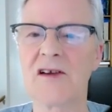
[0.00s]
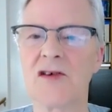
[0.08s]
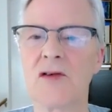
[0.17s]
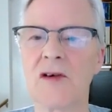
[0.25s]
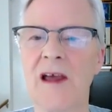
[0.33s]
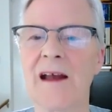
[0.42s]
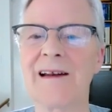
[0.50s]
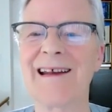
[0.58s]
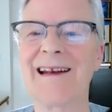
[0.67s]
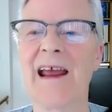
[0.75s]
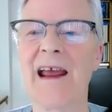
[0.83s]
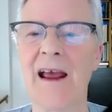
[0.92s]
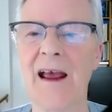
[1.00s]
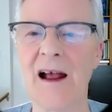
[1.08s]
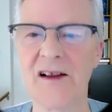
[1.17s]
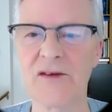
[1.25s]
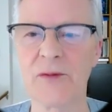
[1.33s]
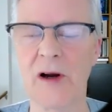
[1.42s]
that you can't get
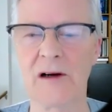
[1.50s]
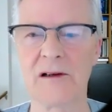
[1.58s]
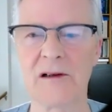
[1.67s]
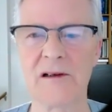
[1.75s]
elsewhere.